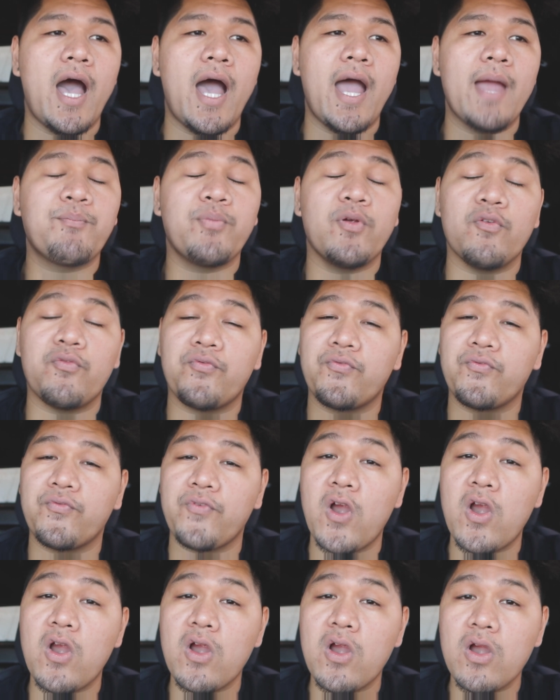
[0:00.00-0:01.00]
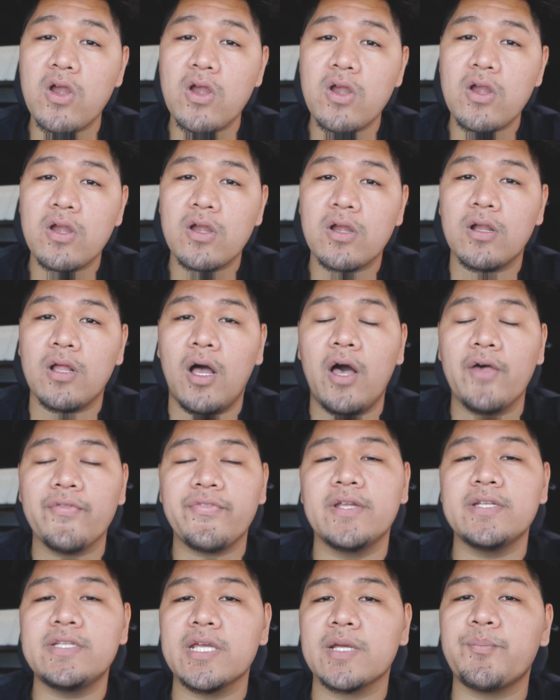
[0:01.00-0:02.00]
I prefer
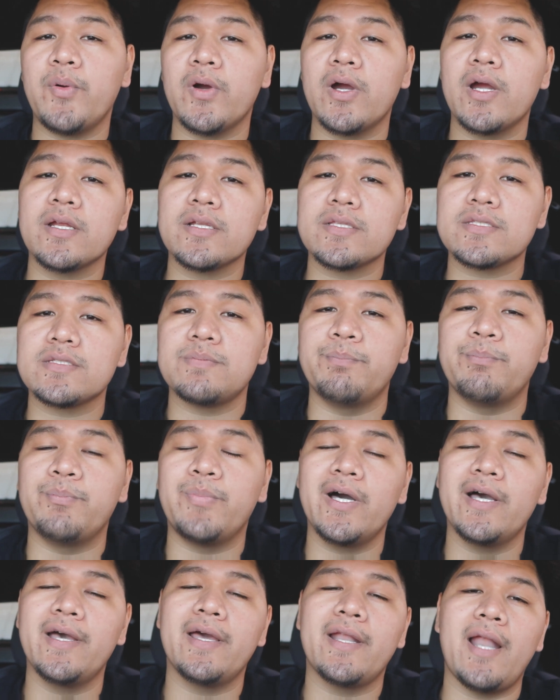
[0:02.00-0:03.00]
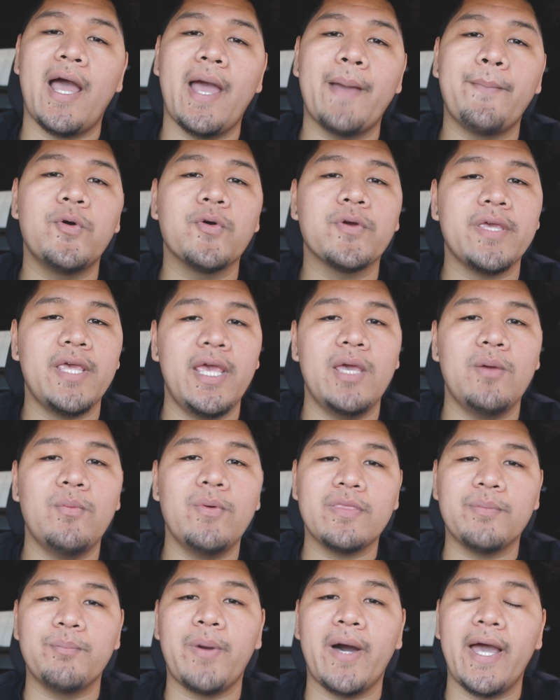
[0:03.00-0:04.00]
authentic parts, but I'm okay
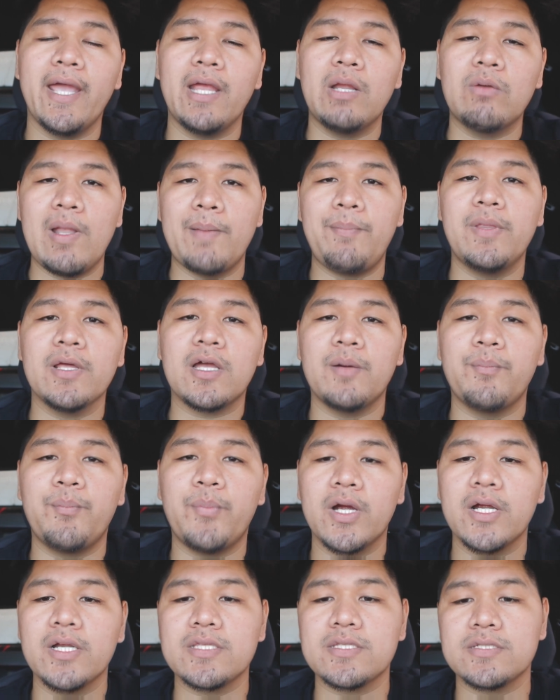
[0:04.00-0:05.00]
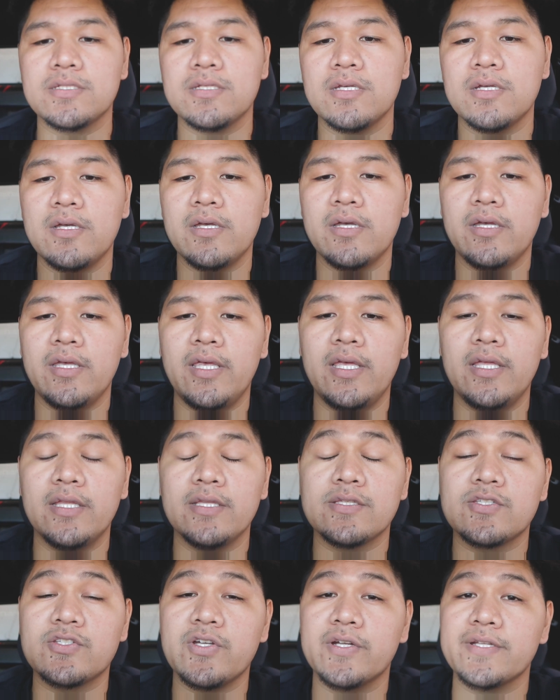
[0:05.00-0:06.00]
with buying replica parts
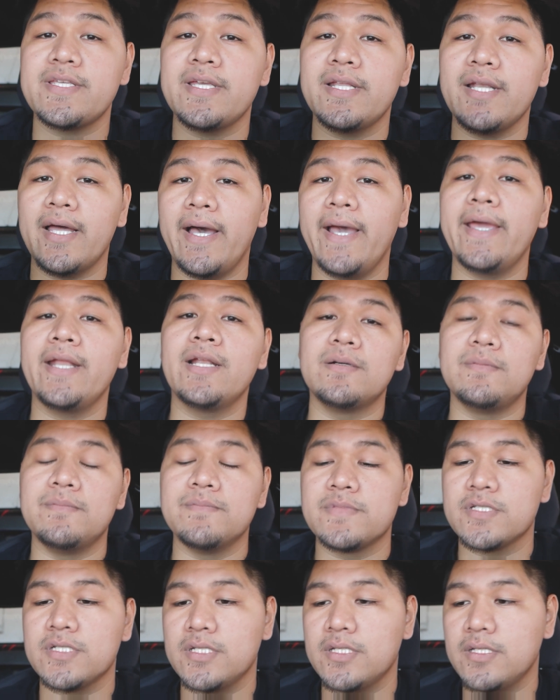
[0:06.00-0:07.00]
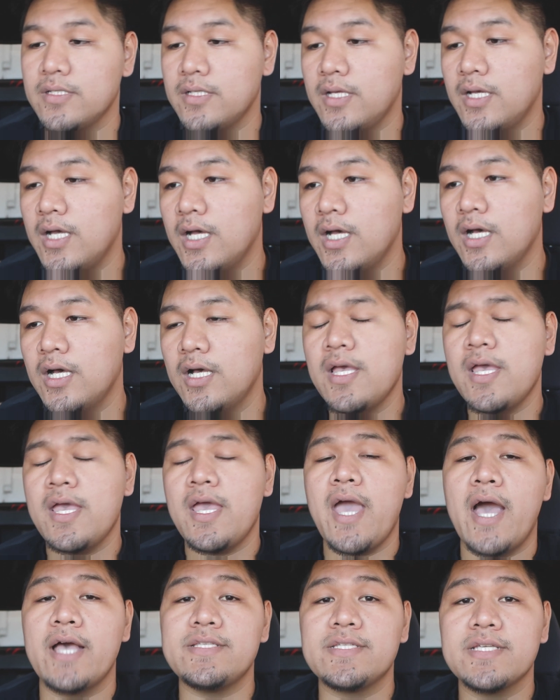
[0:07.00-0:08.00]
in certain items.
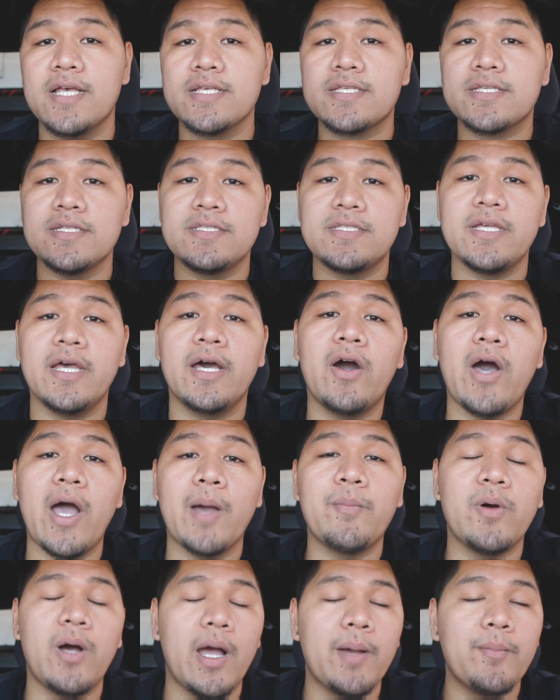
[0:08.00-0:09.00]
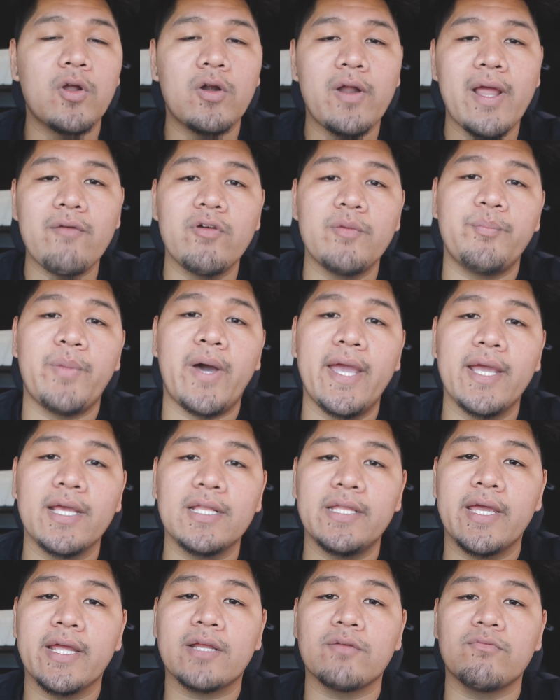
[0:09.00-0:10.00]
As you guys can tell, I'm alright with
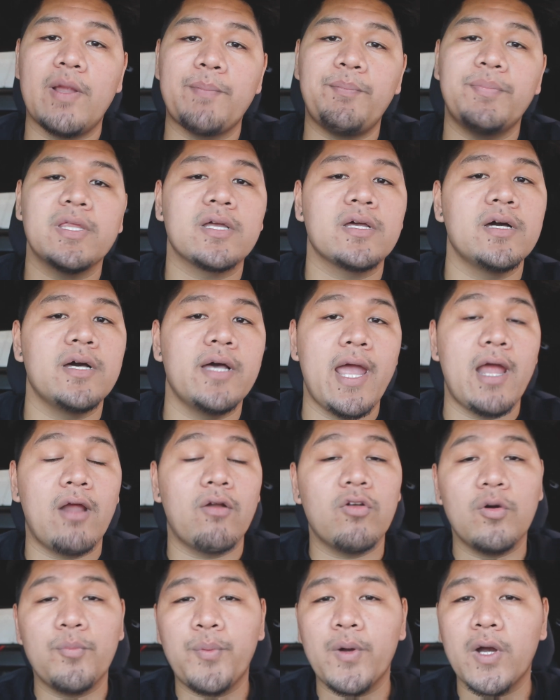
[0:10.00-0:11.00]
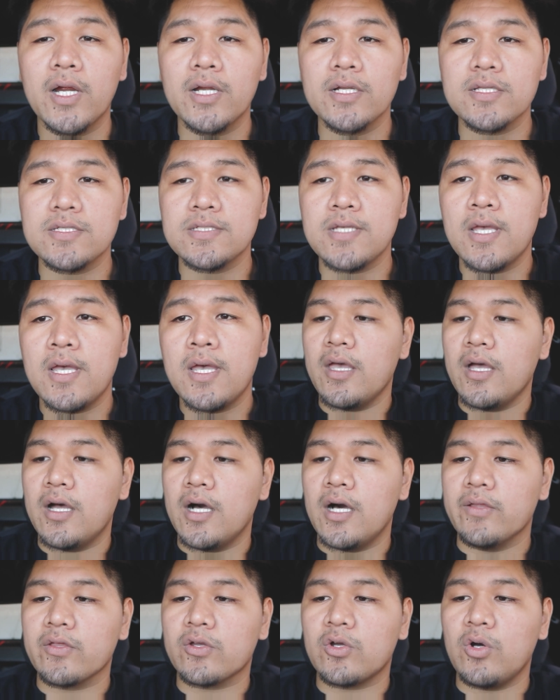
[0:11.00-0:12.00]
buying like replica aero parts.
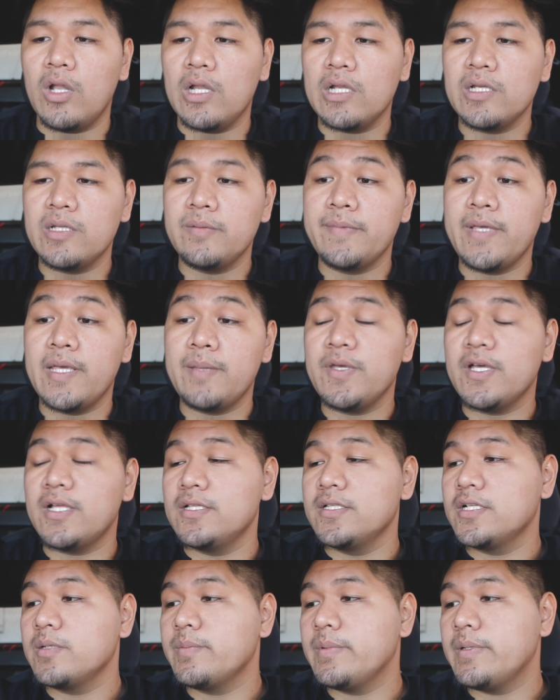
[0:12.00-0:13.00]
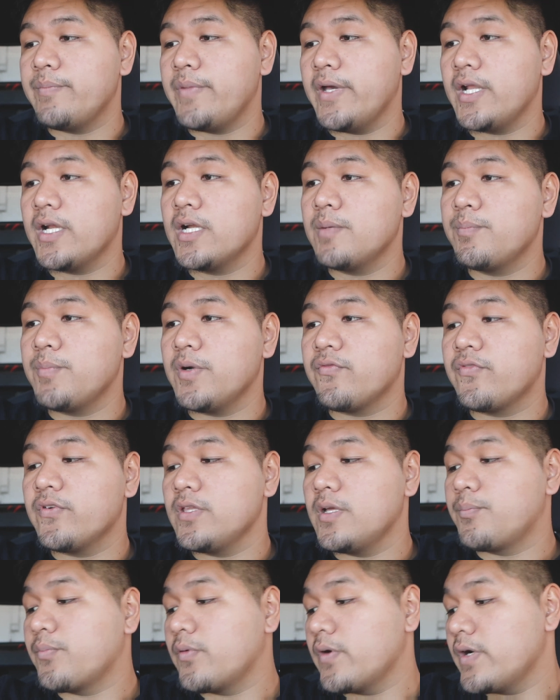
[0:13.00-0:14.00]
The quality may be a little bit better, but
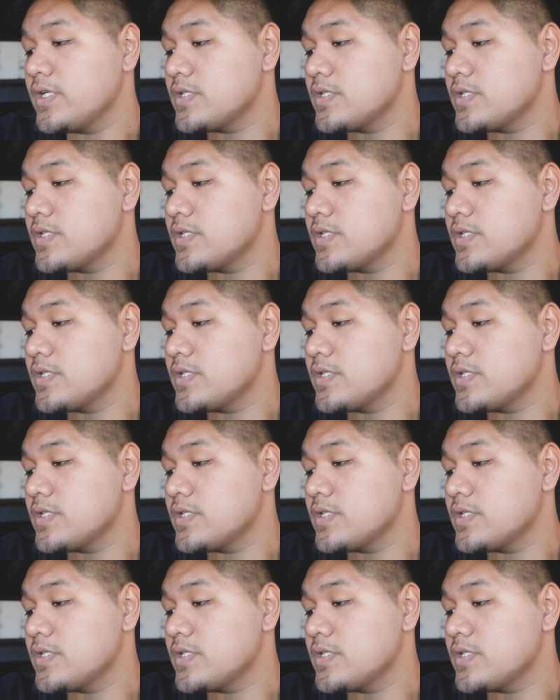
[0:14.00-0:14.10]
for the